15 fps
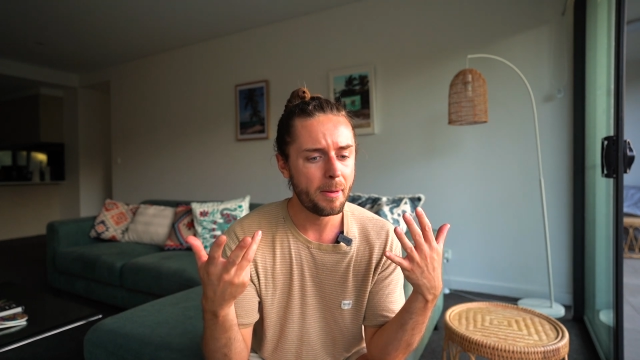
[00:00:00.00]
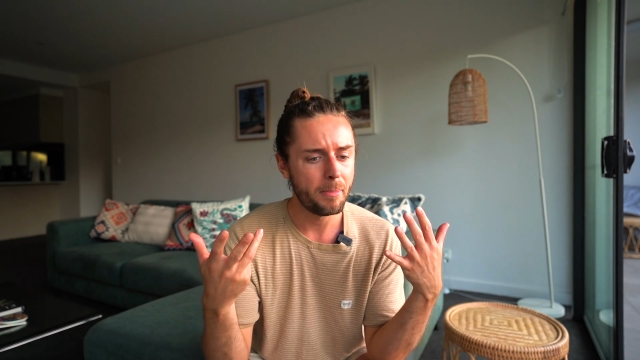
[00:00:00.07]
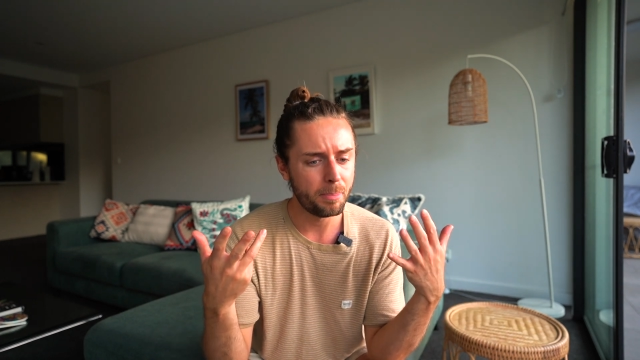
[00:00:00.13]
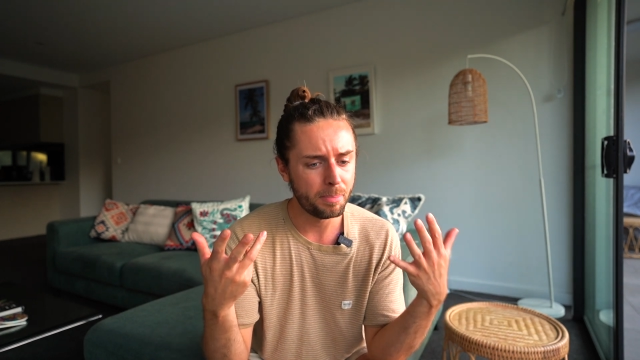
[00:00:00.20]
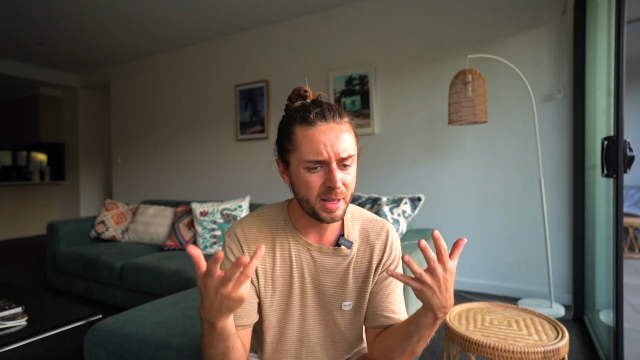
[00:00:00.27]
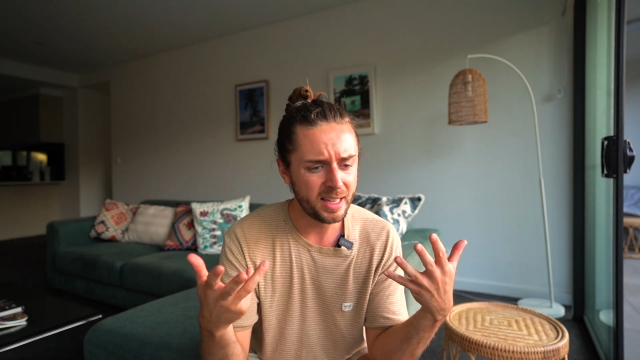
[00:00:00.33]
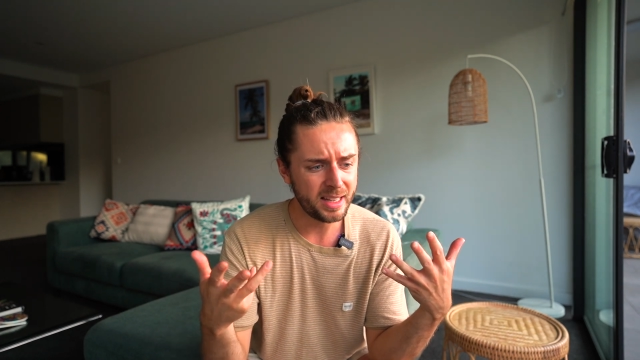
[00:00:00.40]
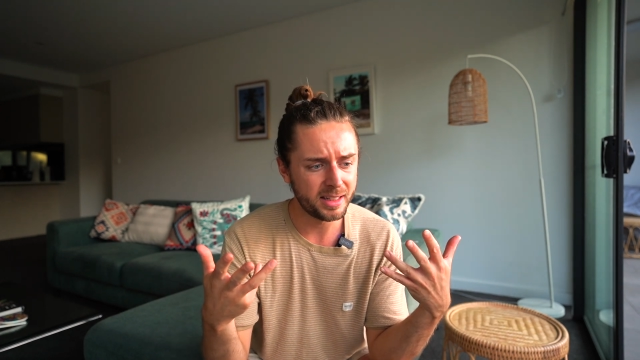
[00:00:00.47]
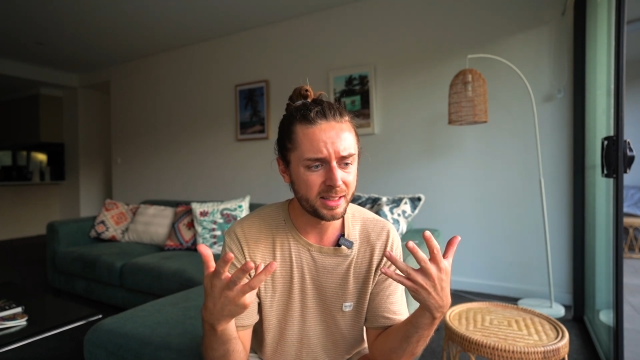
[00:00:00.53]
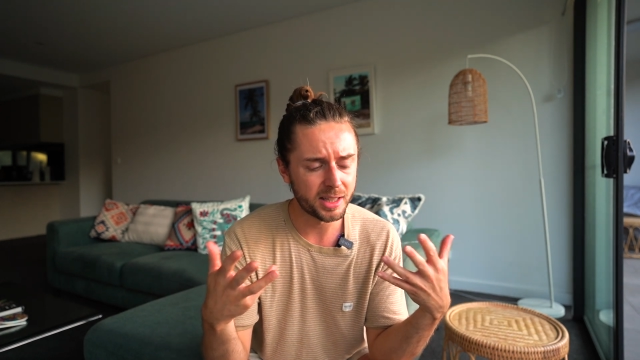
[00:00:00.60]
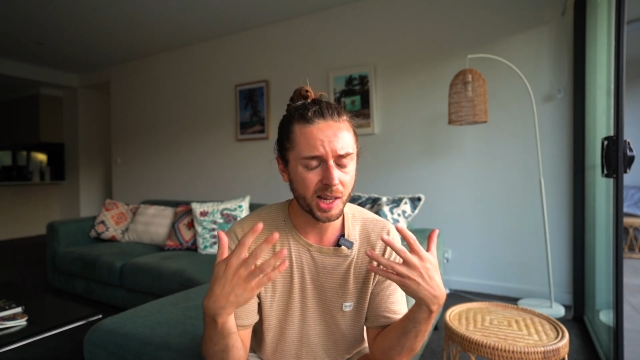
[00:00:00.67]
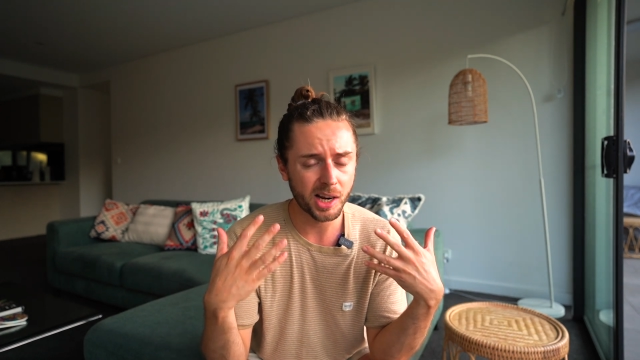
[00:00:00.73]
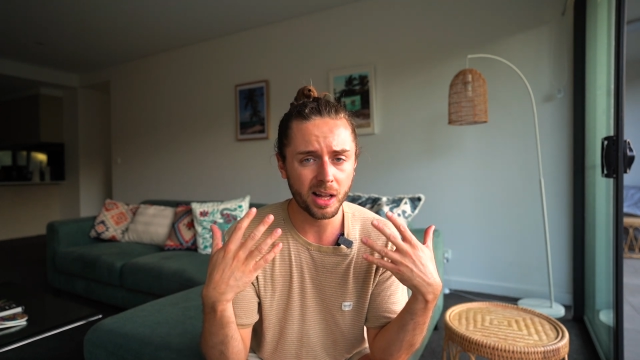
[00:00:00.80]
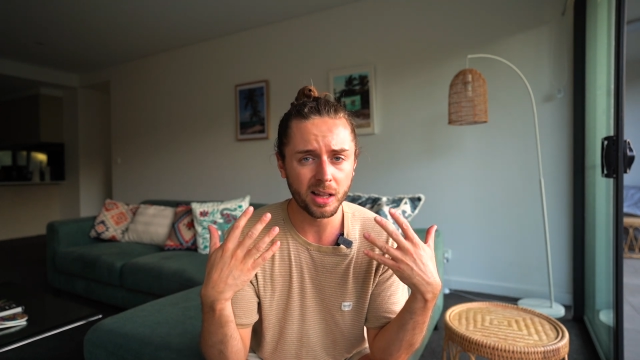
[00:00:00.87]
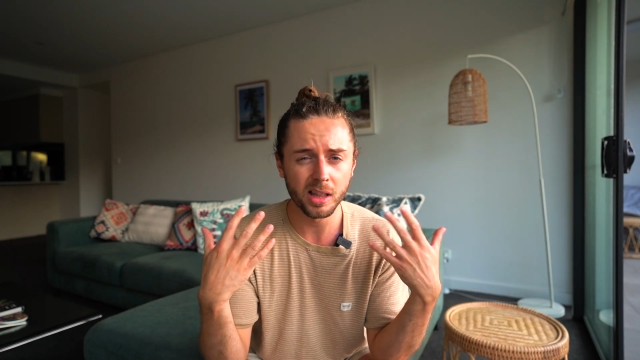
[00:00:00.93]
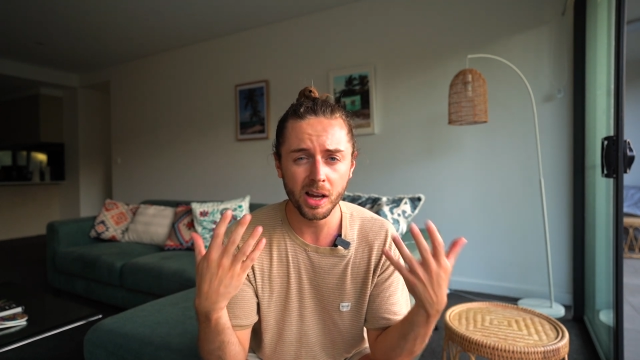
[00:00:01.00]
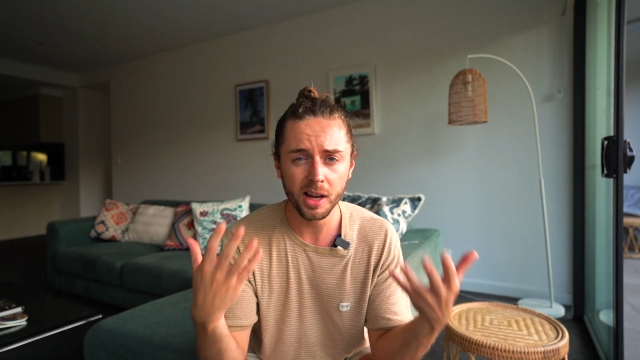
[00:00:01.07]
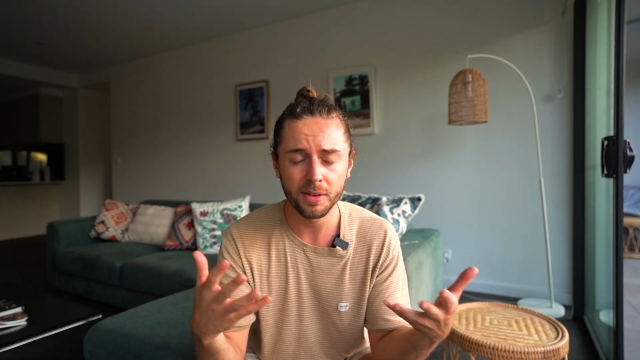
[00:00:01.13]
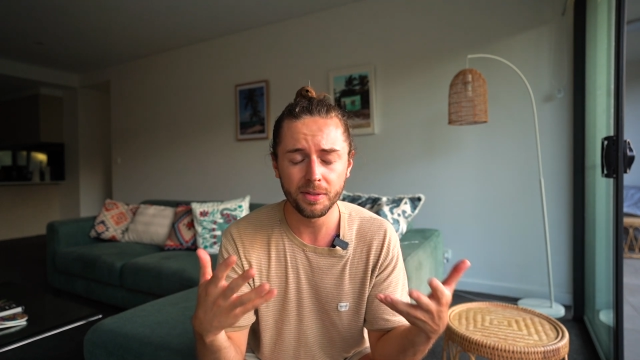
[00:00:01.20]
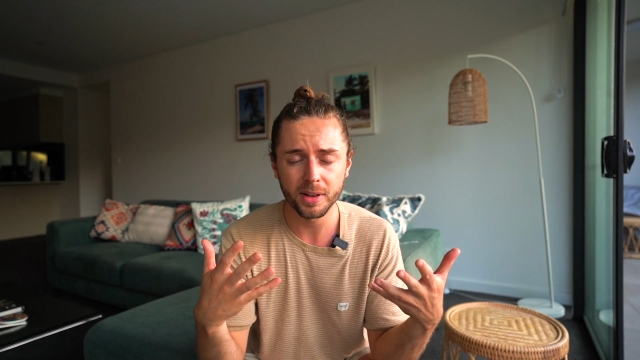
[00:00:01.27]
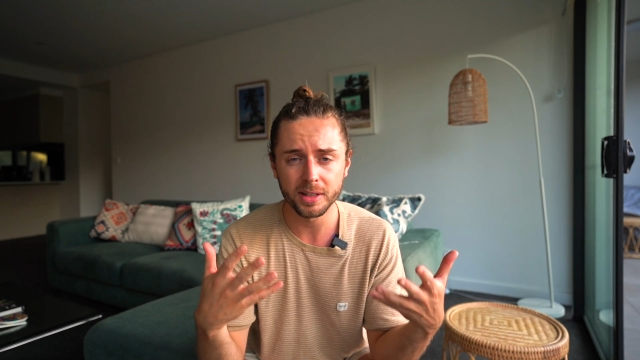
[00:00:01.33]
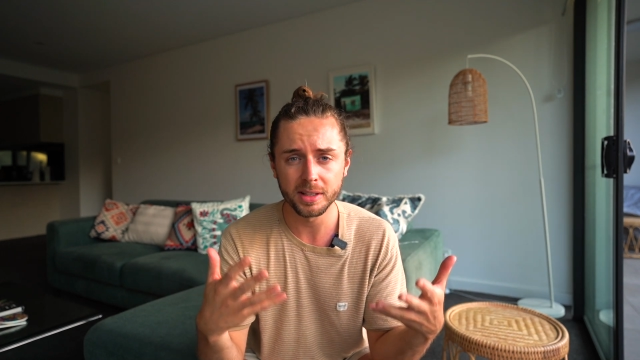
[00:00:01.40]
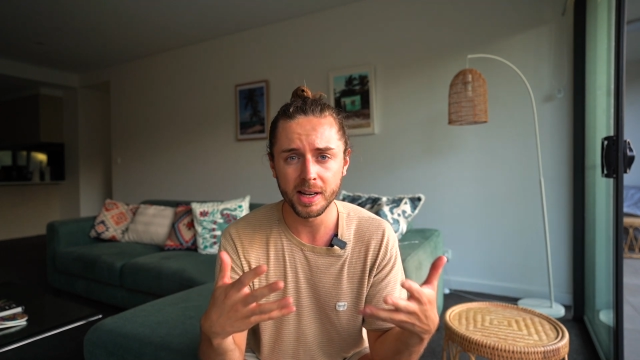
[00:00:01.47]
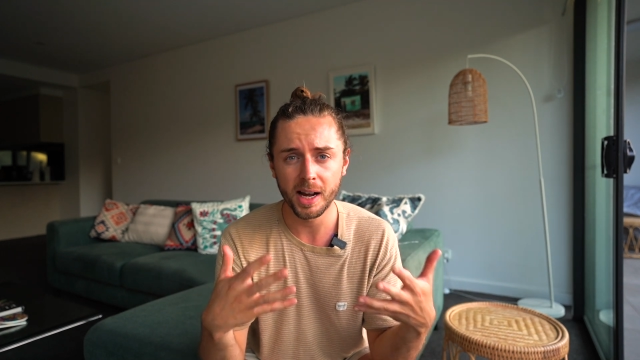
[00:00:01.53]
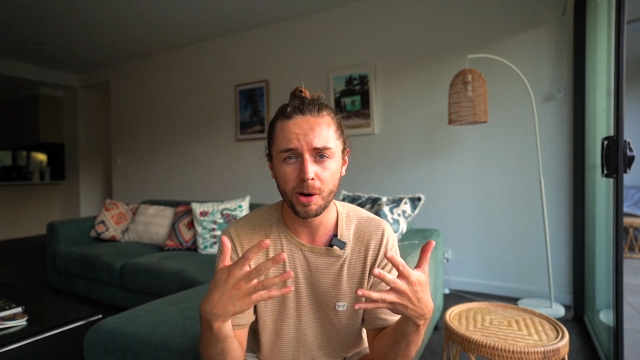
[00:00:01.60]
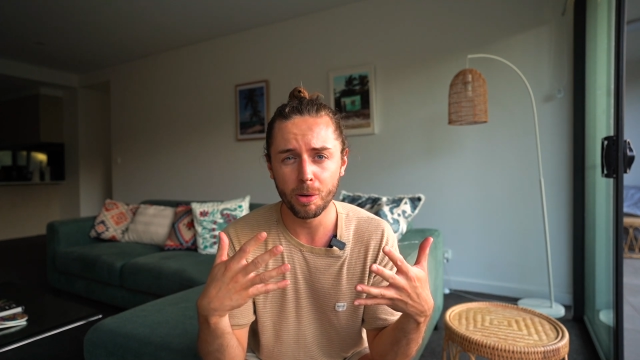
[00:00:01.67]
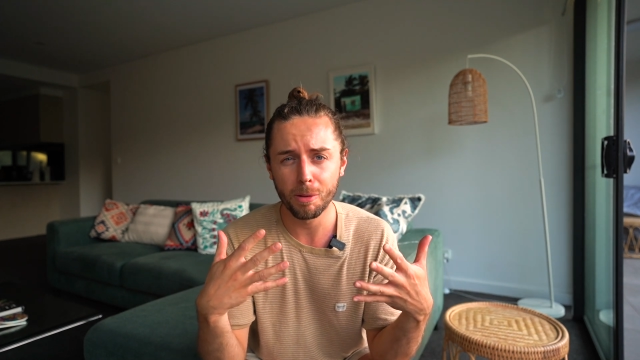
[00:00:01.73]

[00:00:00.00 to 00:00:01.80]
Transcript: means that our life is now